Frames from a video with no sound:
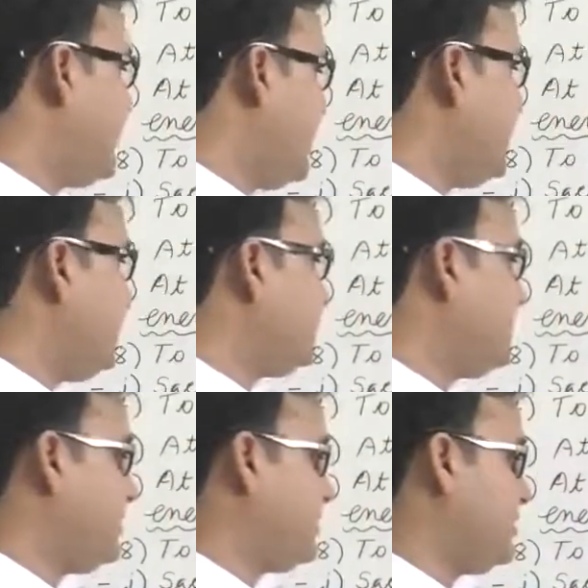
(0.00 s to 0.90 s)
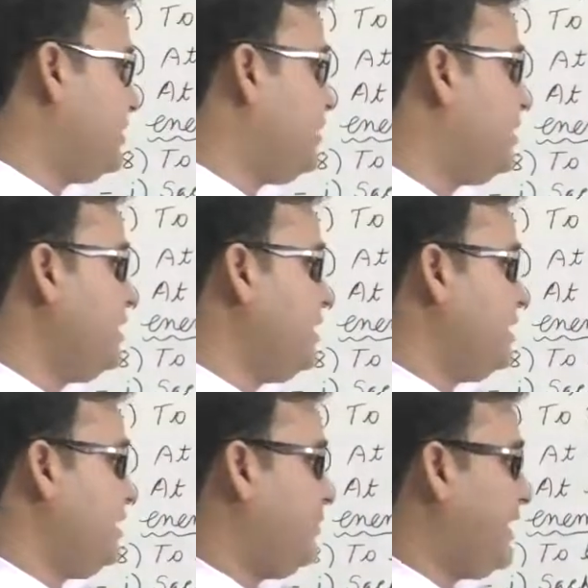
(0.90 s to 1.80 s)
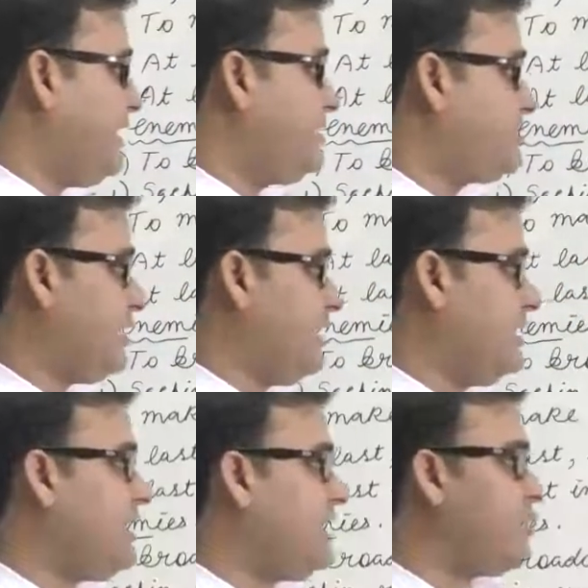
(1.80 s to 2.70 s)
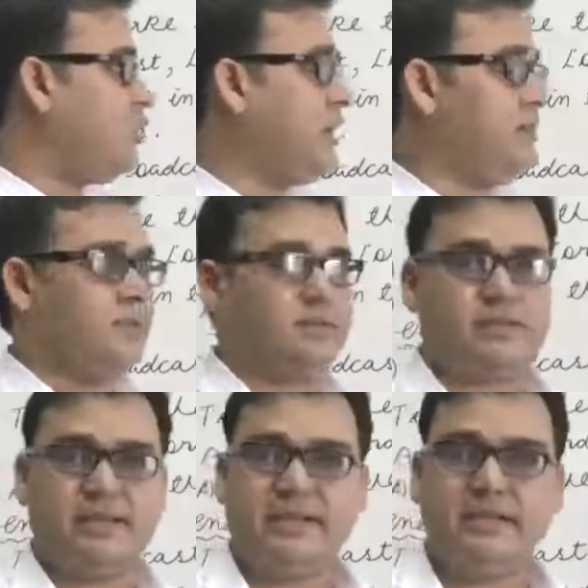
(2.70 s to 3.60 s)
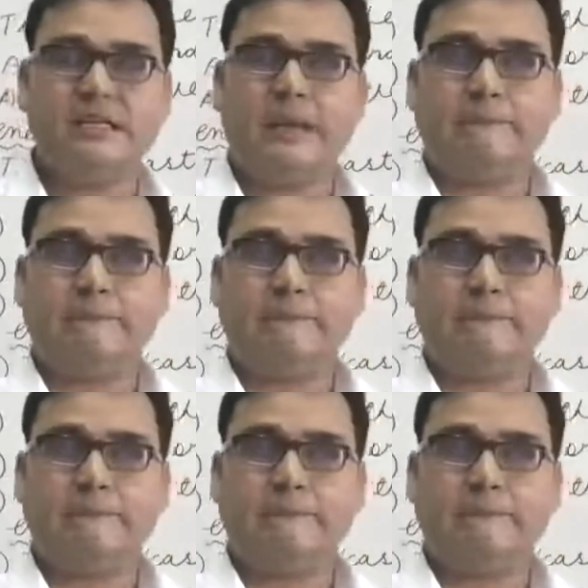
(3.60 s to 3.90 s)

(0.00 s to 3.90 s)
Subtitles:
younger sister plays a leading role in this serial.